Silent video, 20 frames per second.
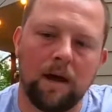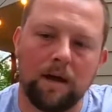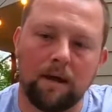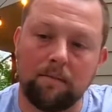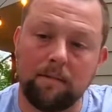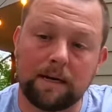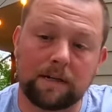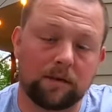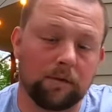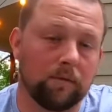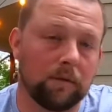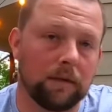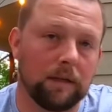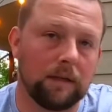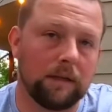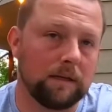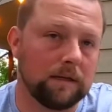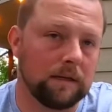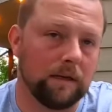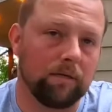it makes it really
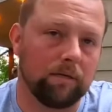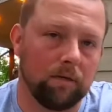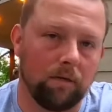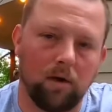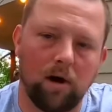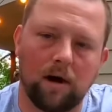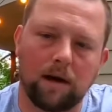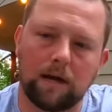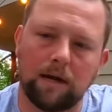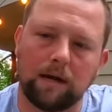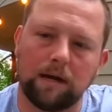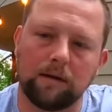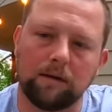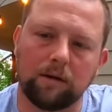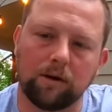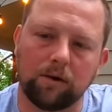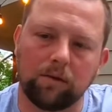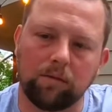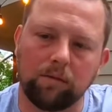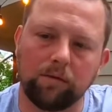easy for locking
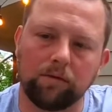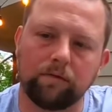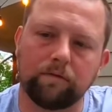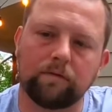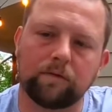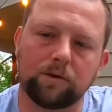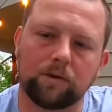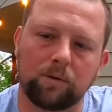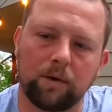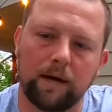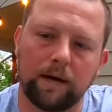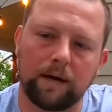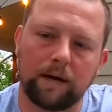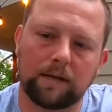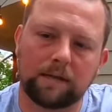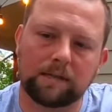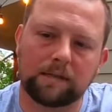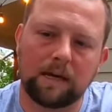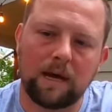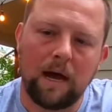into groove
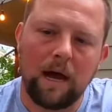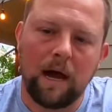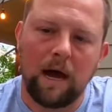tricks.